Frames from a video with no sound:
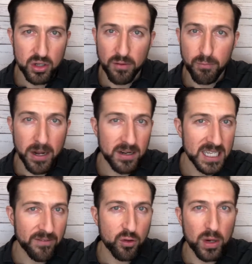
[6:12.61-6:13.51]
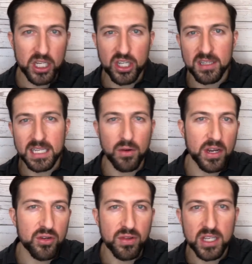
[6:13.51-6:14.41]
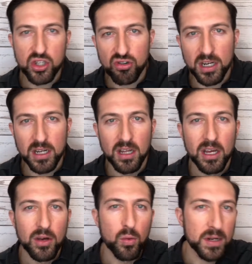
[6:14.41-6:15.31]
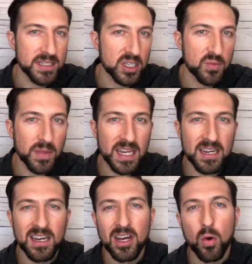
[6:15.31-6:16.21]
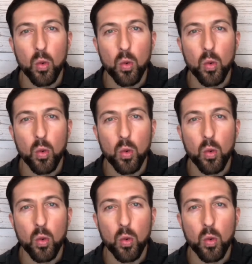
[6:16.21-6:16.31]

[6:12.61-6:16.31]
So if parents have questions, how do I do this drill? What does this mean?